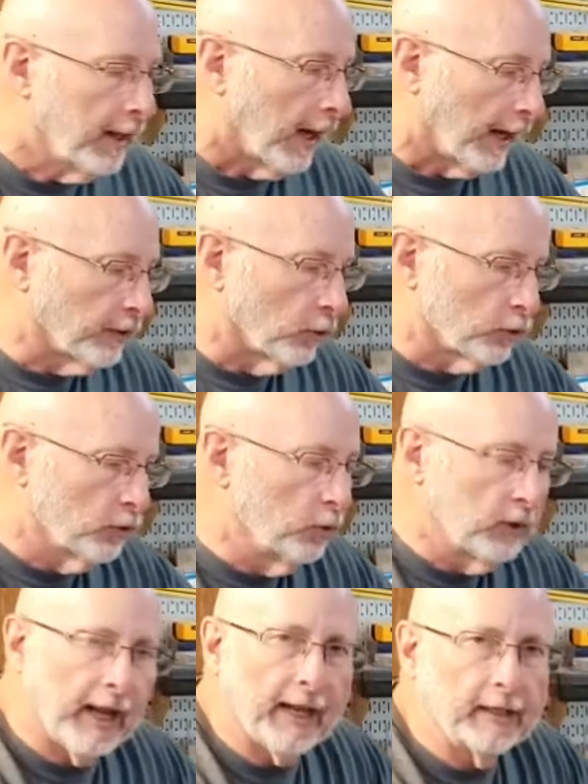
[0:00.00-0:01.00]
I don't do it
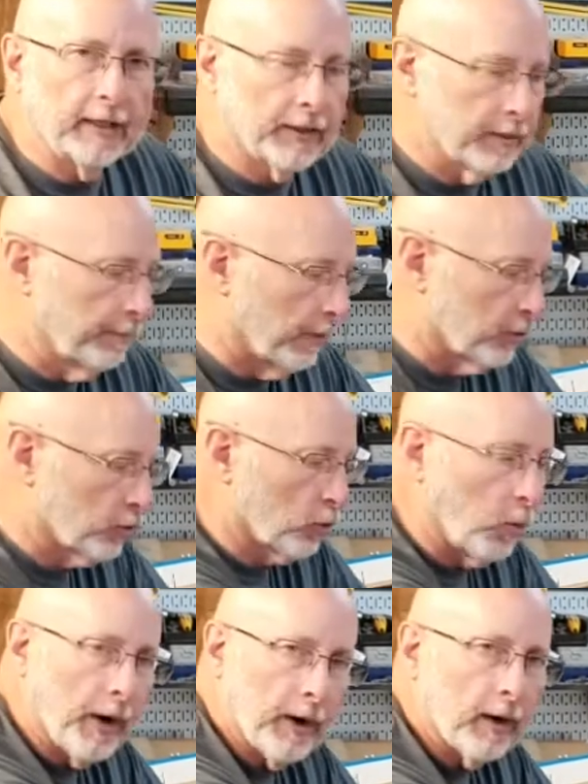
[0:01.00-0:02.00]
anything but
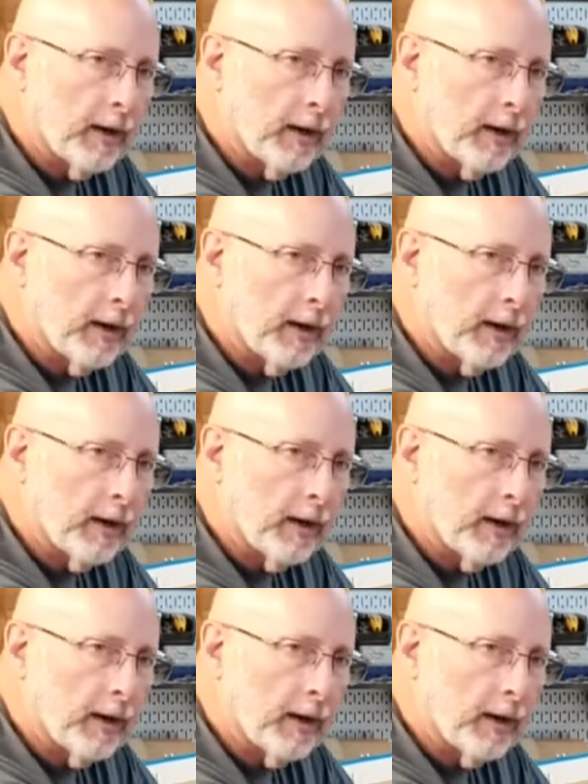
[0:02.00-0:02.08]
square.